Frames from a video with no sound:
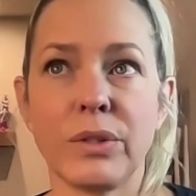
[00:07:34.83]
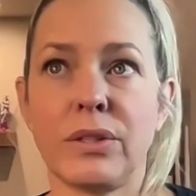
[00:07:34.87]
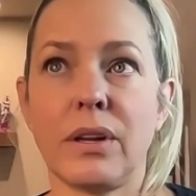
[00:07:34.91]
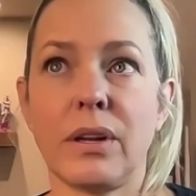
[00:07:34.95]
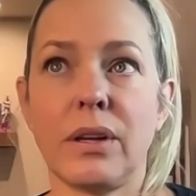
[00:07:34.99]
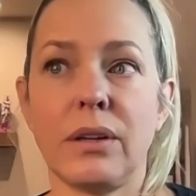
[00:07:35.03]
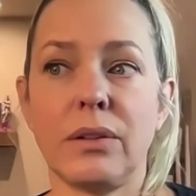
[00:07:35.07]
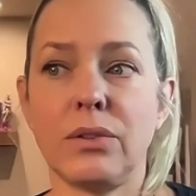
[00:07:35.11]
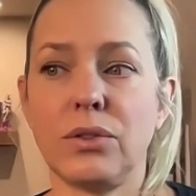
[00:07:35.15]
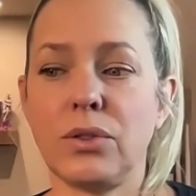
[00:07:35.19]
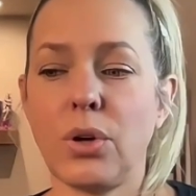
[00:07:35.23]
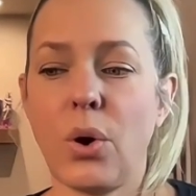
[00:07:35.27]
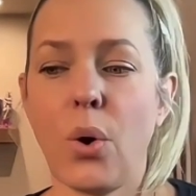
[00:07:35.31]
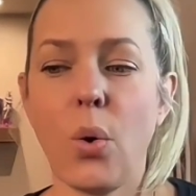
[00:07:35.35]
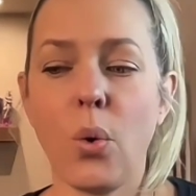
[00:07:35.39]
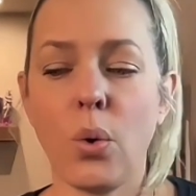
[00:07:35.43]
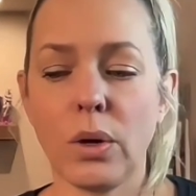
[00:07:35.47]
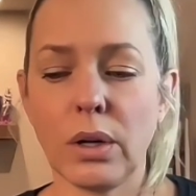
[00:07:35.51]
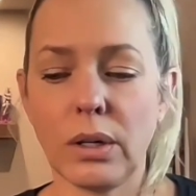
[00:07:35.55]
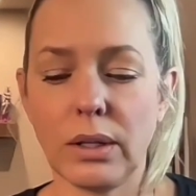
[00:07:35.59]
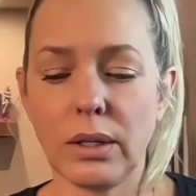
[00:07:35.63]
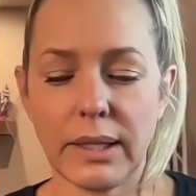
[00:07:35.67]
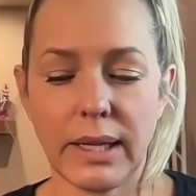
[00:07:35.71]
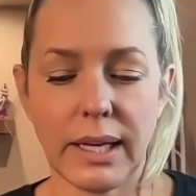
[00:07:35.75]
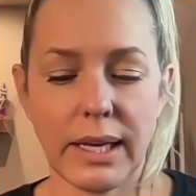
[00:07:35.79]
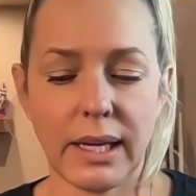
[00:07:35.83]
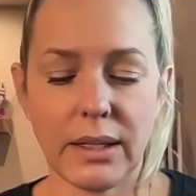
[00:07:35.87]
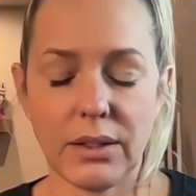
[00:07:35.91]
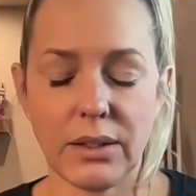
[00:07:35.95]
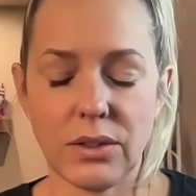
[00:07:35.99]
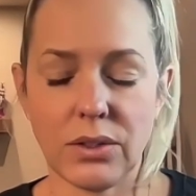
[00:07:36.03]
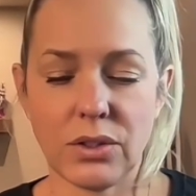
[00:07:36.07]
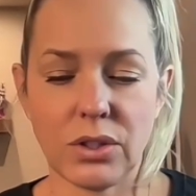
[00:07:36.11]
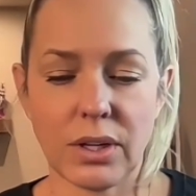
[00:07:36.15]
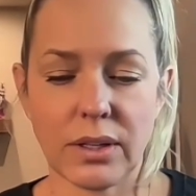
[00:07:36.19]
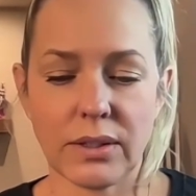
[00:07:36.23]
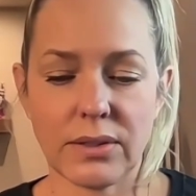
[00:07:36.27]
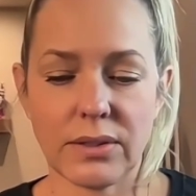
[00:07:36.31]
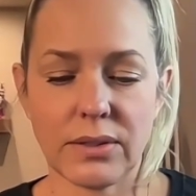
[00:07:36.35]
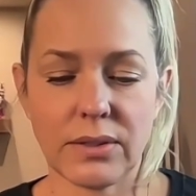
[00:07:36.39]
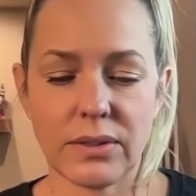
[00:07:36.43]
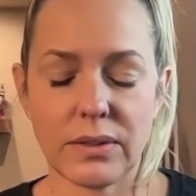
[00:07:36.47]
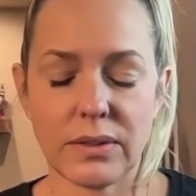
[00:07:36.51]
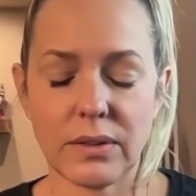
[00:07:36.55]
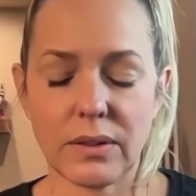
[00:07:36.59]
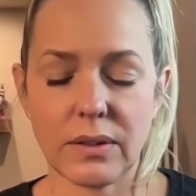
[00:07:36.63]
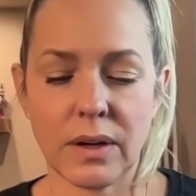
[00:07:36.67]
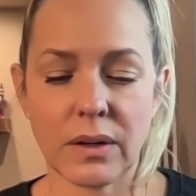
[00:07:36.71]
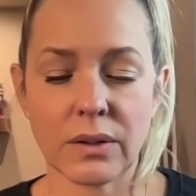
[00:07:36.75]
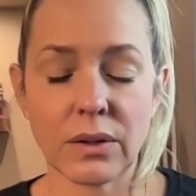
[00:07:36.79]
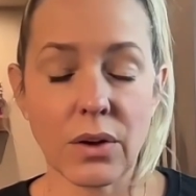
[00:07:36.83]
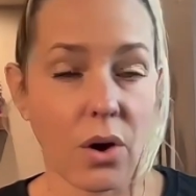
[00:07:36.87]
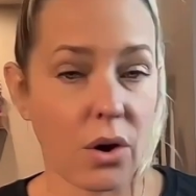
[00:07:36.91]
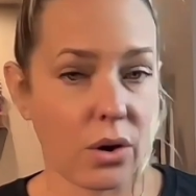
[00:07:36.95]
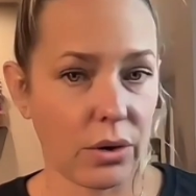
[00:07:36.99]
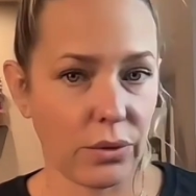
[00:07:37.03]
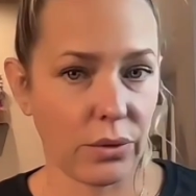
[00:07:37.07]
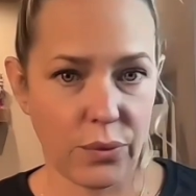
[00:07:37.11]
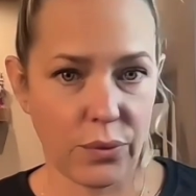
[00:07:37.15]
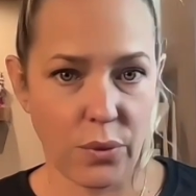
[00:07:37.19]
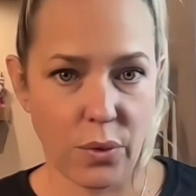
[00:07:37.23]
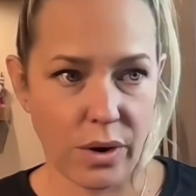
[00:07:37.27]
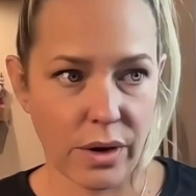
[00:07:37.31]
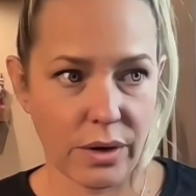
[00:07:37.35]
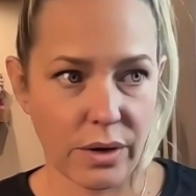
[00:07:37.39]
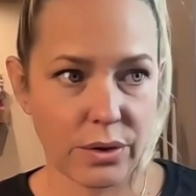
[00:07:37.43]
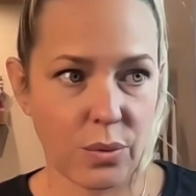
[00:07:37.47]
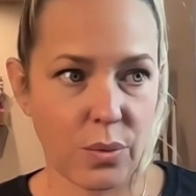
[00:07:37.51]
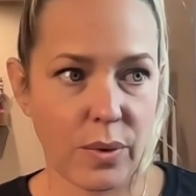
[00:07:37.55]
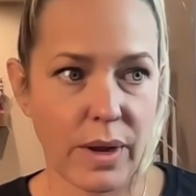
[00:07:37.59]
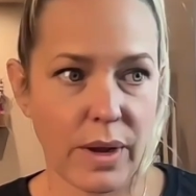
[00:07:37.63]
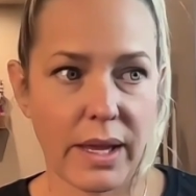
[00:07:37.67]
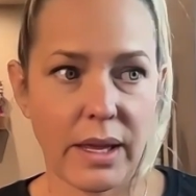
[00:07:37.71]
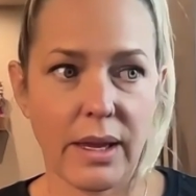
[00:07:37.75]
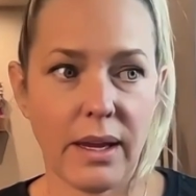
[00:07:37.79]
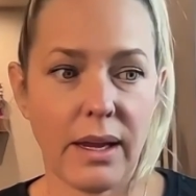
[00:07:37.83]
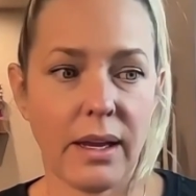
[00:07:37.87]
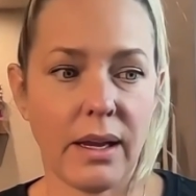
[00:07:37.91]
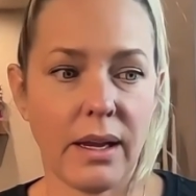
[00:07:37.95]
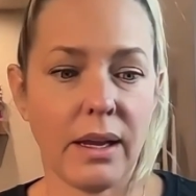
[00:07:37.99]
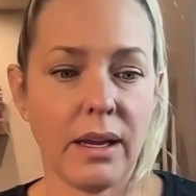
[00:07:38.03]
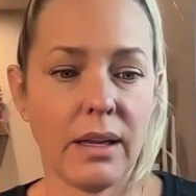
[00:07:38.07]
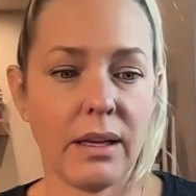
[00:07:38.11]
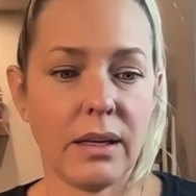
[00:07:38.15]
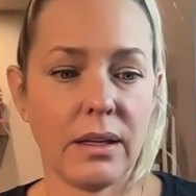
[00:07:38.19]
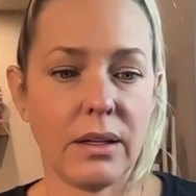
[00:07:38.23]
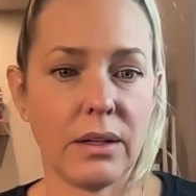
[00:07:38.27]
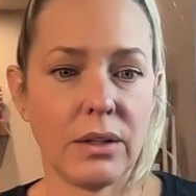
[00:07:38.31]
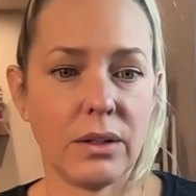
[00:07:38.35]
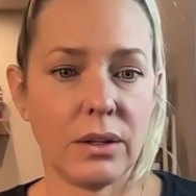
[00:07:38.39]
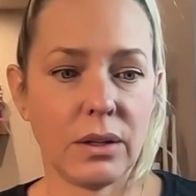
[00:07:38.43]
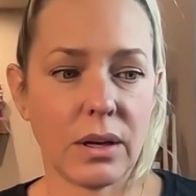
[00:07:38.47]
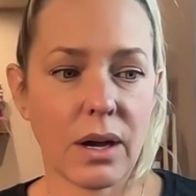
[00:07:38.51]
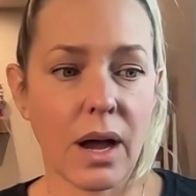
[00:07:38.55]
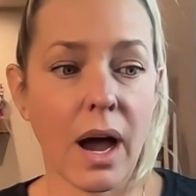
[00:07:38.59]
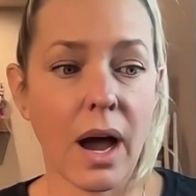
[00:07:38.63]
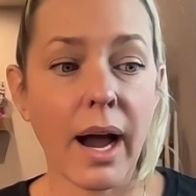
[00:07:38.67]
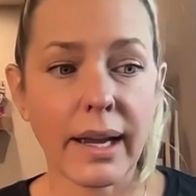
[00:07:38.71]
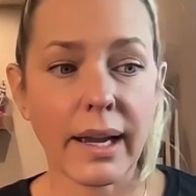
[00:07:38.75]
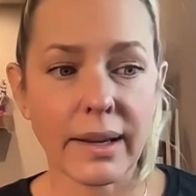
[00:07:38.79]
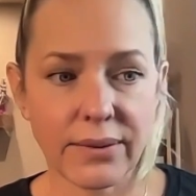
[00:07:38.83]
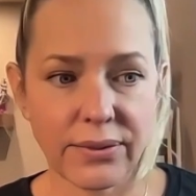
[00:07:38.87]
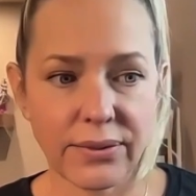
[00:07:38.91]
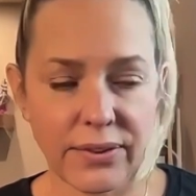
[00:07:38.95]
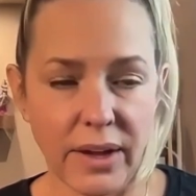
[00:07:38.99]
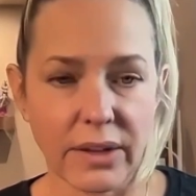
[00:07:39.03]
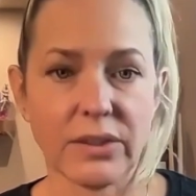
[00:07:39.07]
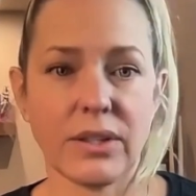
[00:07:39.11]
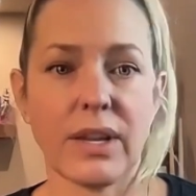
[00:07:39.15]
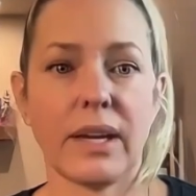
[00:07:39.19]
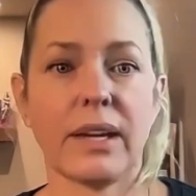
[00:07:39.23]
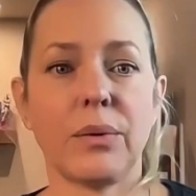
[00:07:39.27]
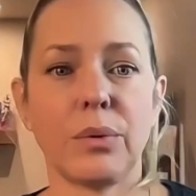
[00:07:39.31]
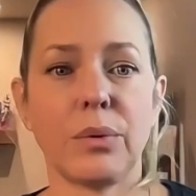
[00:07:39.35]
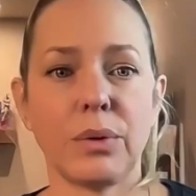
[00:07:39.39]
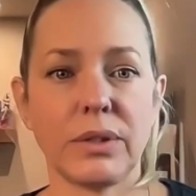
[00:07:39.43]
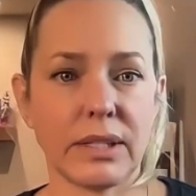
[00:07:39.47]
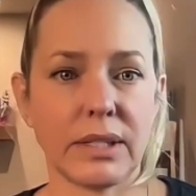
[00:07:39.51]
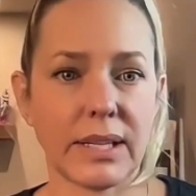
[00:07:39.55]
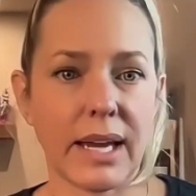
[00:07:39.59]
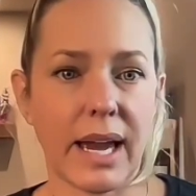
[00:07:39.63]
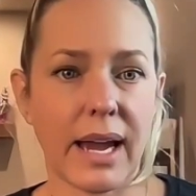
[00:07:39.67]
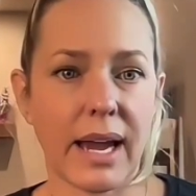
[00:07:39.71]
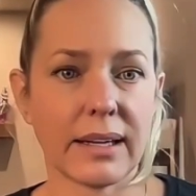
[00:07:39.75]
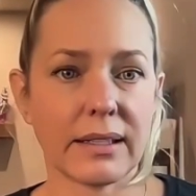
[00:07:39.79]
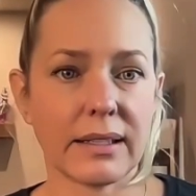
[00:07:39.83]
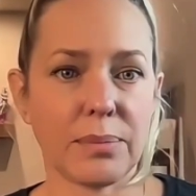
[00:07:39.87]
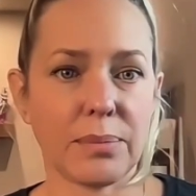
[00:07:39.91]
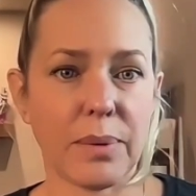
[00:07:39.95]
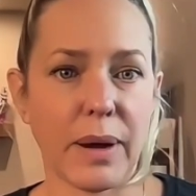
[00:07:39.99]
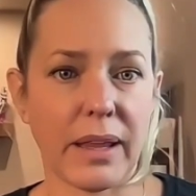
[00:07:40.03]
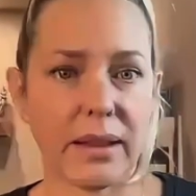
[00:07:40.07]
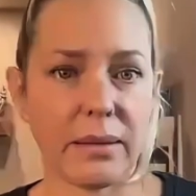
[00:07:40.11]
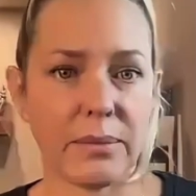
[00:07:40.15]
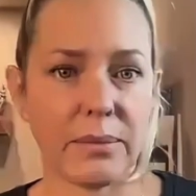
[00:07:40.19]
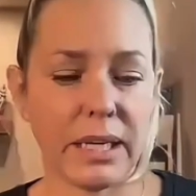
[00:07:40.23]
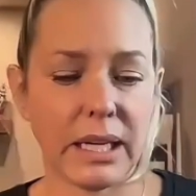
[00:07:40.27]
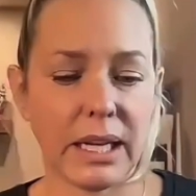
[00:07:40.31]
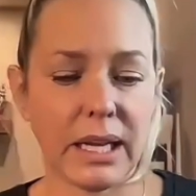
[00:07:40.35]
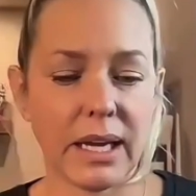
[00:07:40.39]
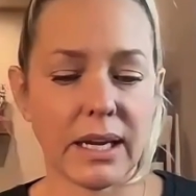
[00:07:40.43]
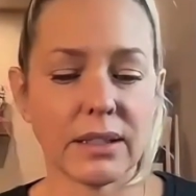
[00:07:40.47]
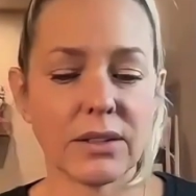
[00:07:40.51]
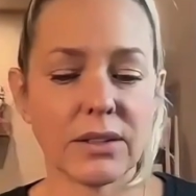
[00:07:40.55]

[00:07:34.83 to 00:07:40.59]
totally just uncalled for the way I felt I was attacked by the media.